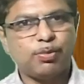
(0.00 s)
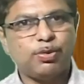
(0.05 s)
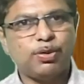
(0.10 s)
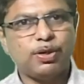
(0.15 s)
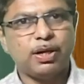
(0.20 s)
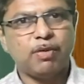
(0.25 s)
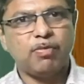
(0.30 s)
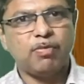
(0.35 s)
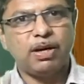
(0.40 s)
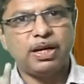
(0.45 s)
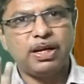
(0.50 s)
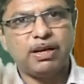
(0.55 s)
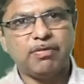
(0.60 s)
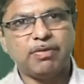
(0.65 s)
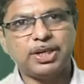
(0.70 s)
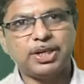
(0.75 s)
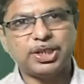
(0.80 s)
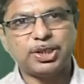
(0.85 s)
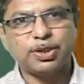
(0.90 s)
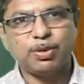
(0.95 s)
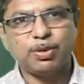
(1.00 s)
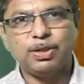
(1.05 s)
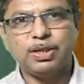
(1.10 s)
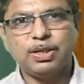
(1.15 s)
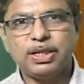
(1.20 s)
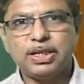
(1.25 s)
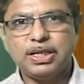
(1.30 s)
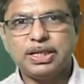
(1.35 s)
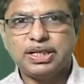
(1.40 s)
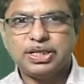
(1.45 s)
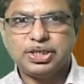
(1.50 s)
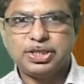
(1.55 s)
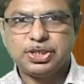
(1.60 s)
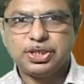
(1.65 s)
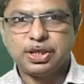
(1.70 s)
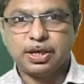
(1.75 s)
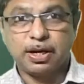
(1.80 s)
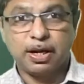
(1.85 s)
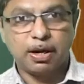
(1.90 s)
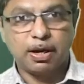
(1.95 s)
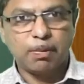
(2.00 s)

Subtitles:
you can find the equation of circle.